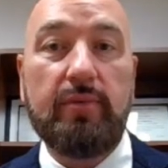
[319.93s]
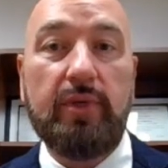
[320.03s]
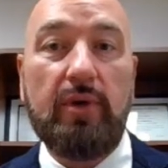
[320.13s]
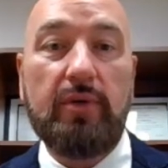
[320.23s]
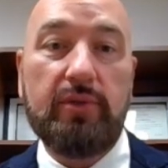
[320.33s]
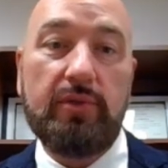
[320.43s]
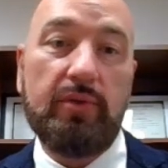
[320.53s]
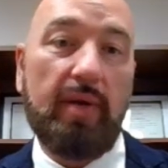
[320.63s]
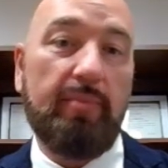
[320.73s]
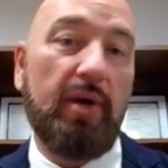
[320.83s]
We also
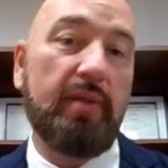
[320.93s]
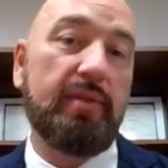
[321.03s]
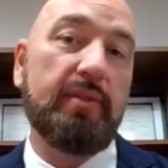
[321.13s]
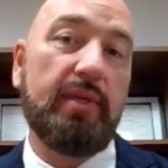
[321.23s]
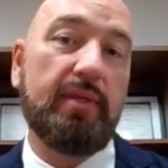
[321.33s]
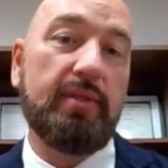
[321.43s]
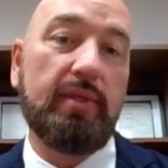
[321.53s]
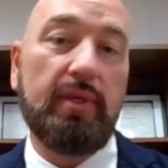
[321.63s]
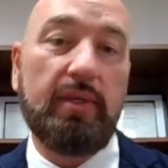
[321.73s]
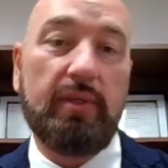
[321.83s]
do hypothesis
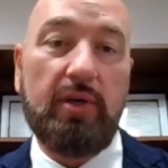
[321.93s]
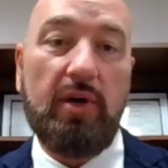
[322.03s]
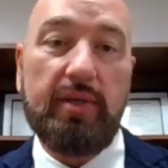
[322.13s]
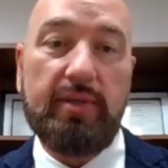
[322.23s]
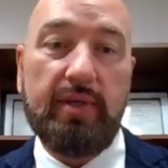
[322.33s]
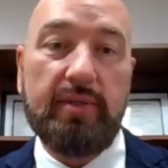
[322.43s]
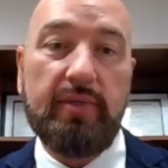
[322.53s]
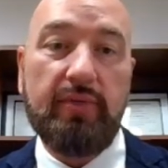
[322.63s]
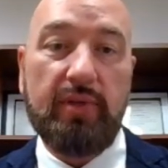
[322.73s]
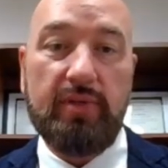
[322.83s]
testing in the context
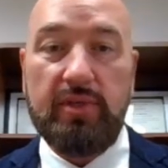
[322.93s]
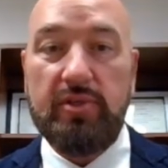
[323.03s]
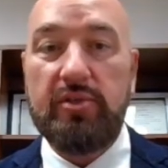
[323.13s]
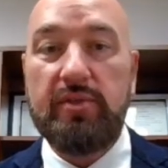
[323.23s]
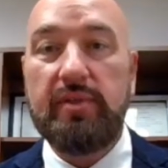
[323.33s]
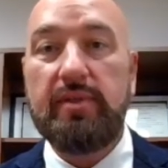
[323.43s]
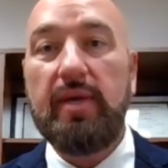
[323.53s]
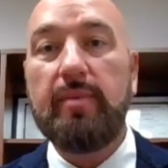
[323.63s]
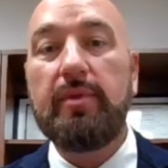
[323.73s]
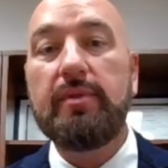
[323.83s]
of contingency
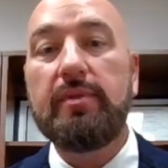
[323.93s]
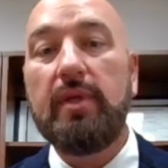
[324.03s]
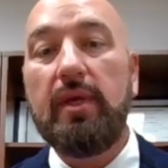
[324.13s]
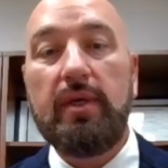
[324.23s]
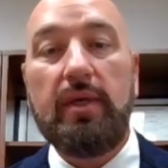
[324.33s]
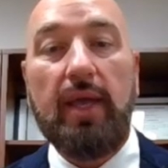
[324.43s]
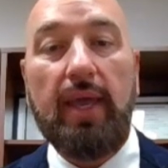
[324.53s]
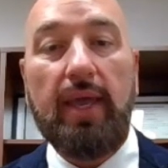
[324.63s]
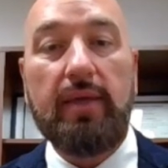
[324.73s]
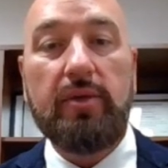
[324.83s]
tables
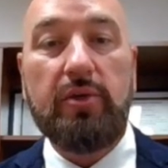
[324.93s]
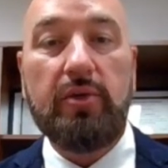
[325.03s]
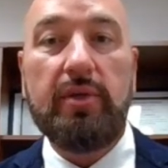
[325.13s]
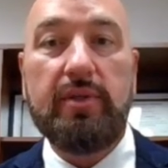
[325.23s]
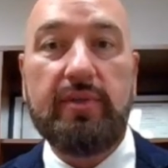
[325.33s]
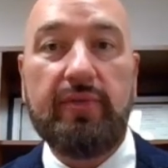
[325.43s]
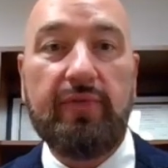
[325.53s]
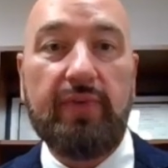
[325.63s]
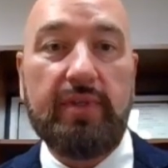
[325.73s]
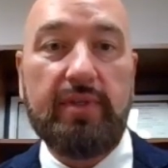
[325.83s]
and goodness of
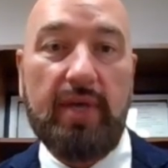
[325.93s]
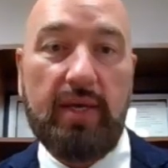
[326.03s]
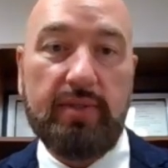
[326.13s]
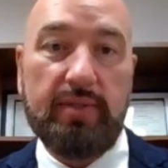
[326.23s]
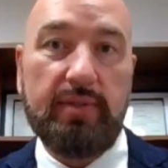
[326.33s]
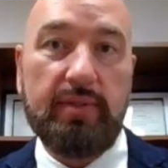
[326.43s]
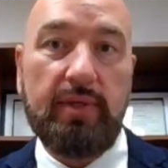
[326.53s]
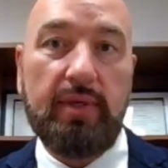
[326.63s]
fit tests.